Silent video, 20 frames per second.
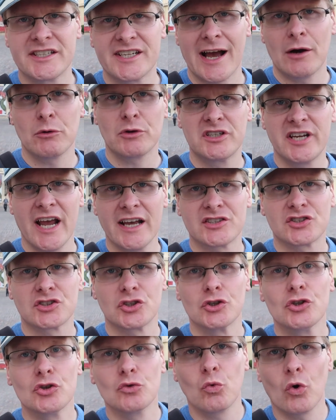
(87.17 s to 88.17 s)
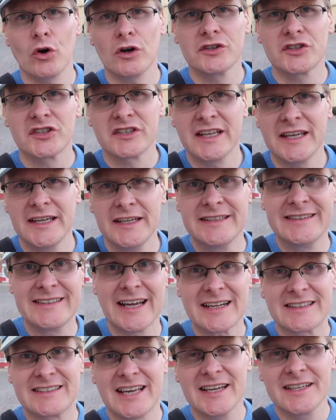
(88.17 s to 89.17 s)
Ceaușescu was the
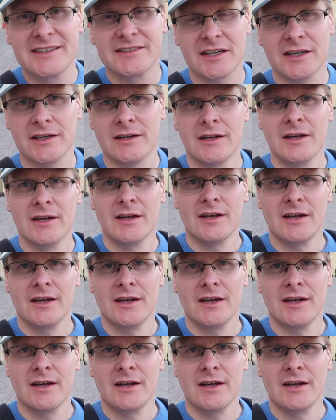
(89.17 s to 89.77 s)
dictator